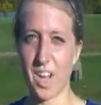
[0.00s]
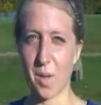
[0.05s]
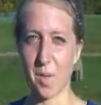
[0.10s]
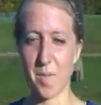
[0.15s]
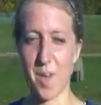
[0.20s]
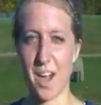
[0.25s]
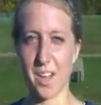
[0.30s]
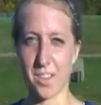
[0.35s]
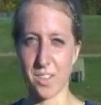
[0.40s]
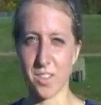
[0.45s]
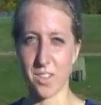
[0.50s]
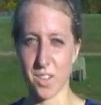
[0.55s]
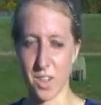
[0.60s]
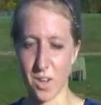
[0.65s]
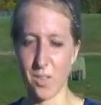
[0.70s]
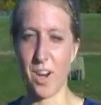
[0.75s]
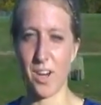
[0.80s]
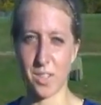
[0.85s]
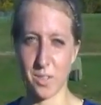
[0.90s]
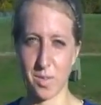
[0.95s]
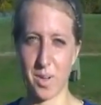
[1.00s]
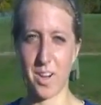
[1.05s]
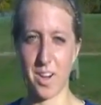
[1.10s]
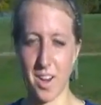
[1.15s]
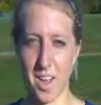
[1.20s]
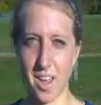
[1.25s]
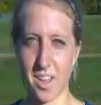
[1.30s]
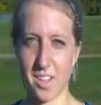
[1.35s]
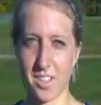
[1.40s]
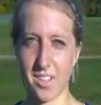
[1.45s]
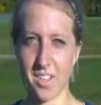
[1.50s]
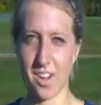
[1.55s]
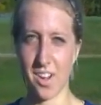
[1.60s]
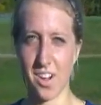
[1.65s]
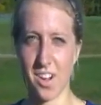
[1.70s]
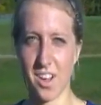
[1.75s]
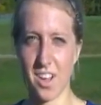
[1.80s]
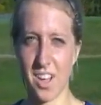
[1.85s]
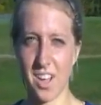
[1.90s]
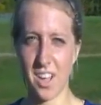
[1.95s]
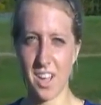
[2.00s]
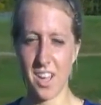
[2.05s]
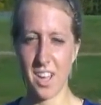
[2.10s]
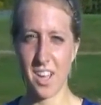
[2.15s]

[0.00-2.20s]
coming back, this was a good race for me today. So now,